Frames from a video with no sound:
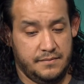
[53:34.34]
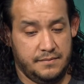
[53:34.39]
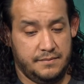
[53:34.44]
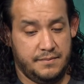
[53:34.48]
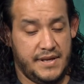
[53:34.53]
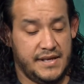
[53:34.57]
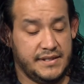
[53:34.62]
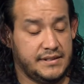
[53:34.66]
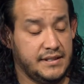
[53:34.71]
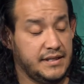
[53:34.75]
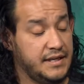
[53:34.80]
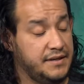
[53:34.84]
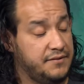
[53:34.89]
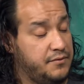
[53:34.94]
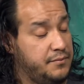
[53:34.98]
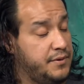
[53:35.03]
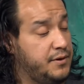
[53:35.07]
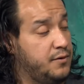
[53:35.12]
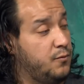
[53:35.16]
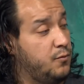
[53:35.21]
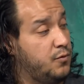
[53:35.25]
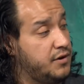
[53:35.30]
make the
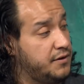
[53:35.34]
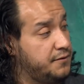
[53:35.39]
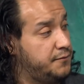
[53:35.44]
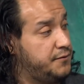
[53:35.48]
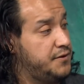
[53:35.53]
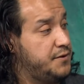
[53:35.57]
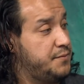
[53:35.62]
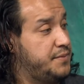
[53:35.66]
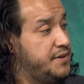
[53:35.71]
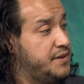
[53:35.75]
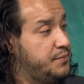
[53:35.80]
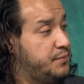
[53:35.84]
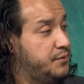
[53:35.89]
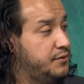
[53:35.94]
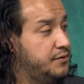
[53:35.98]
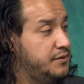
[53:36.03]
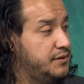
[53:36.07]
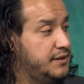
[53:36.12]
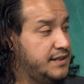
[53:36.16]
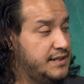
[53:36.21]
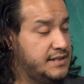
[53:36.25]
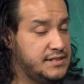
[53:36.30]
government work for the
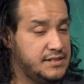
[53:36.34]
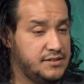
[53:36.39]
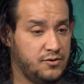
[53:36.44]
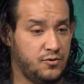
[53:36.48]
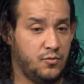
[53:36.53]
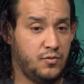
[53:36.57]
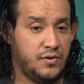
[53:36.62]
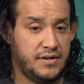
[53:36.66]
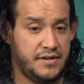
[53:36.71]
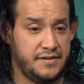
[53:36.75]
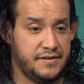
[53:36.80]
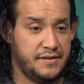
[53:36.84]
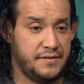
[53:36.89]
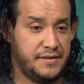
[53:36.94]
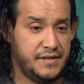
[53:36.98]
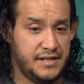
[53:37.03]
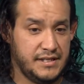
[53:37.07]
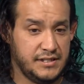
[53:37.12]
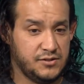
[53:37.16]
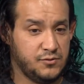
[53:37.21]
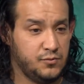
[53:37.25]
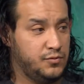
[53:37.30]
people? And so one of the
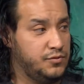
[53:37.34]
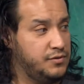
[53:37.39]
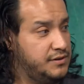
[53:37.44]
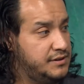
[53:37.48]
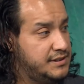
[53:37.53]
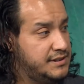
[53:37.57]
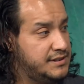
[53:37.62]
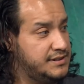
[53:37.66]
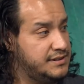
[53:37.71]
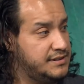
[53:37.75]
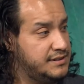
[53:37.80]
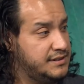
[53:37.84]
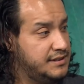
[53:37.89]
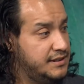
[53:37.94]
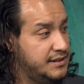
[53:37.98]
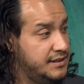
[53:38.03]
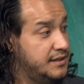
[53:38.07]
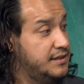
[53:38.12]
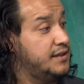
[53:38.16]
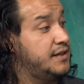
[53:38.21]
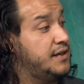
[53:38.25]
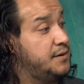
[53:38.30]
things
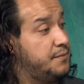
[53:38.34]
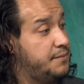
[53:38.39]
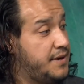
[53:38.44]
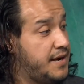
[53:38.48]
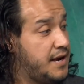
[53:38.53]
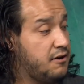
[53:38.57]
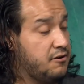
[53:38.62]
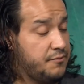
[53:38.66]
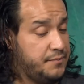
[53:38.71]
empower